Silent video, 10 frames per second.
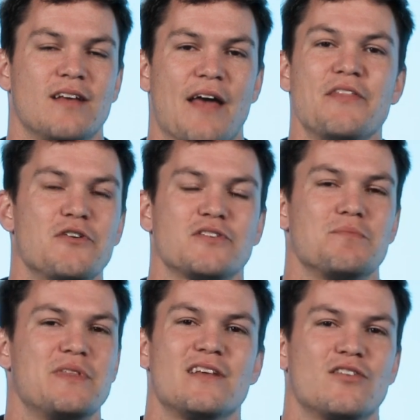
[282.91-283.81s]
I think there are
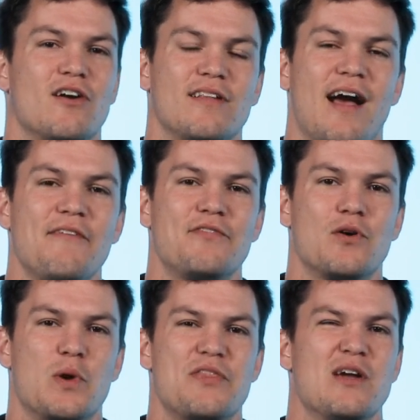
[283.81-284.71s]
some things in our life
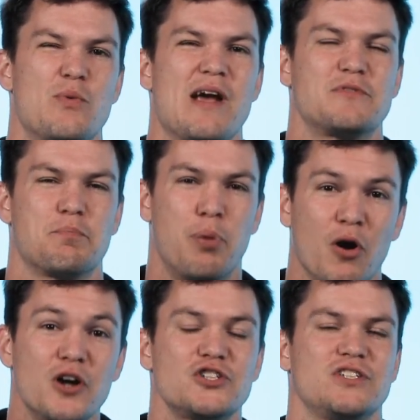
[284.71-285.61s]
that we think we have to
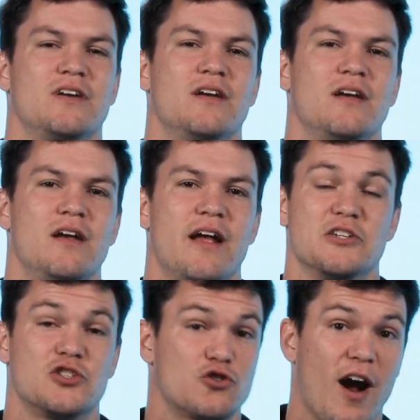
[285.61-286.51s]
push
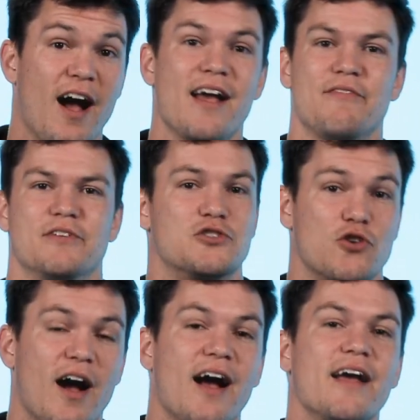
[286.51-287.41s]
and strive and
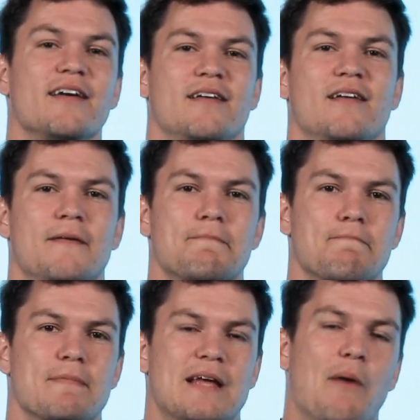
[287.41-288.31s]
try.
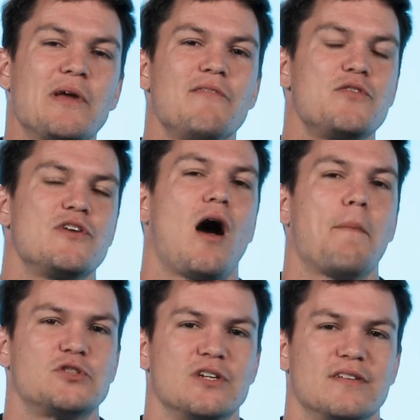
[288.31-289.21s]
And I want to give you the
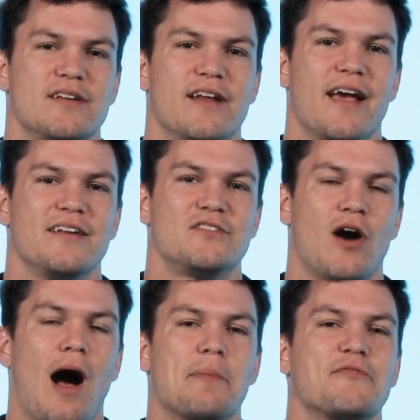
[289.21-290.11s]
option today
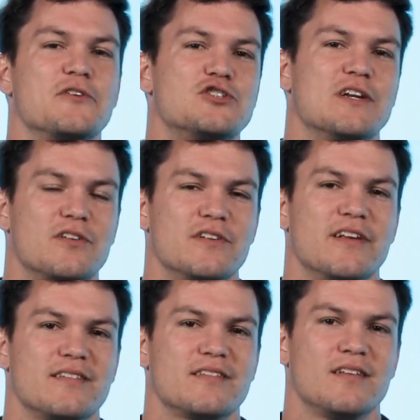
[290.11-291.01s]
to opt for
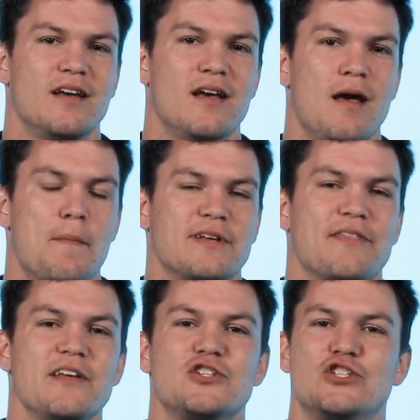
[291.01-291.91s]
gentleness, because
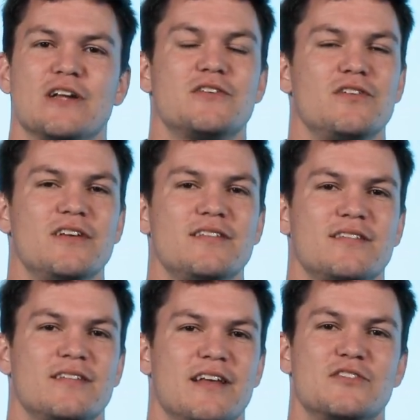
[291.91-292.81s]
I think
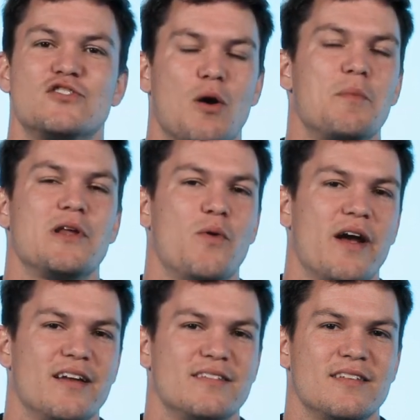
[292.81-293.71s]
gentleness in so many
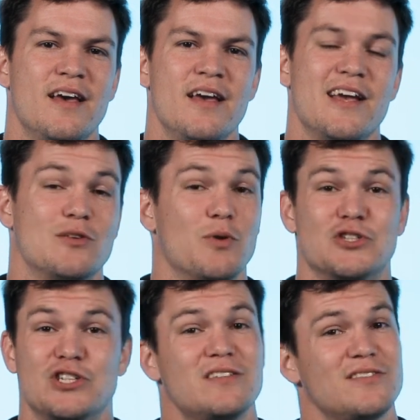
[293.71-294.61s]
ways is
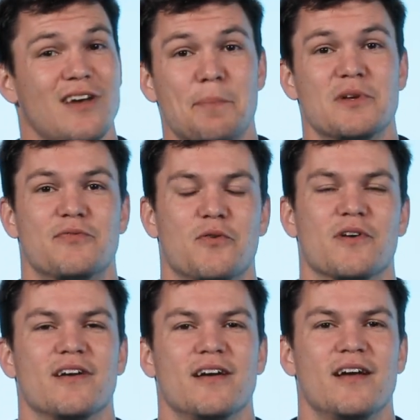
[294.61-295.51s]
what Jesus opted
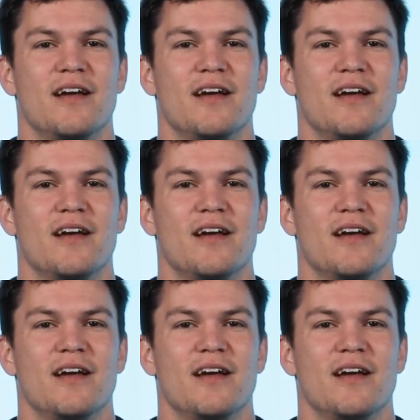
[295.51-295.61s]
for.